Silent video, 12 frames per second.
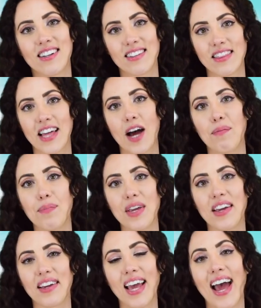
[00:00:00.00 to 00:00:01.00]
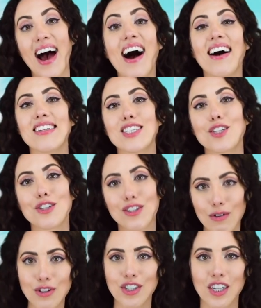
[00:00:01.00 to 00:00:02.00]
that that being has
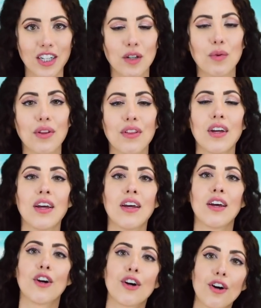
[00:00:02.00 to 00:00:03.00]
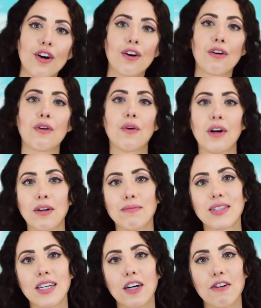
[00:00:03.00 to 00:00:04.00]
associated with her or
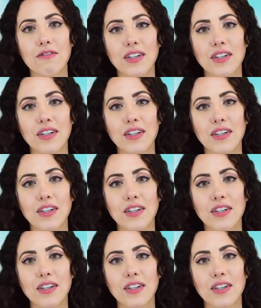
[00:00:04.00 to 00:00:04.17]
himself.